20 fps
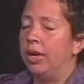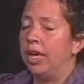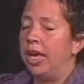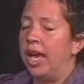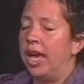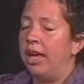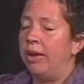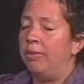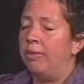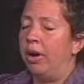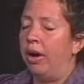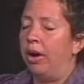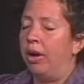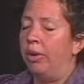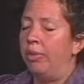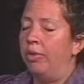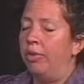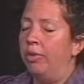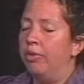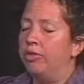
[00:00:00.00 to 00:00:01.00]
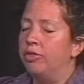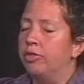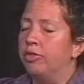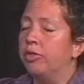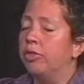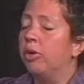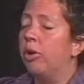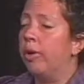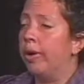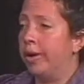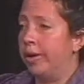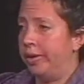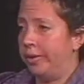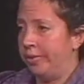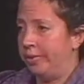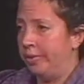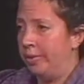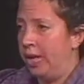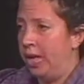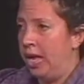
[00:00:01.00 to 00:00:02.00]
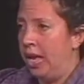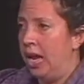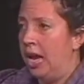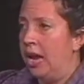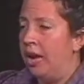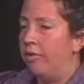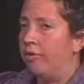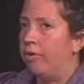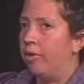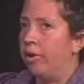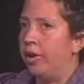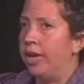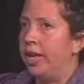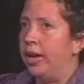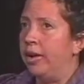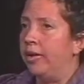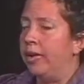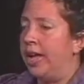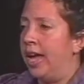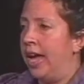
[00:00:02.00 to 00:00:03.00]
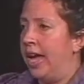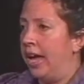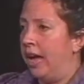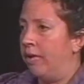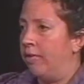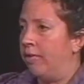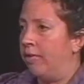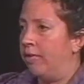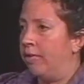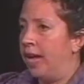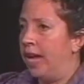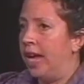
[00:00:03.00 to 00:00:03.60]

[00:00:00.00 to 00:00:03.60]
had moved to Florida for a year and a half.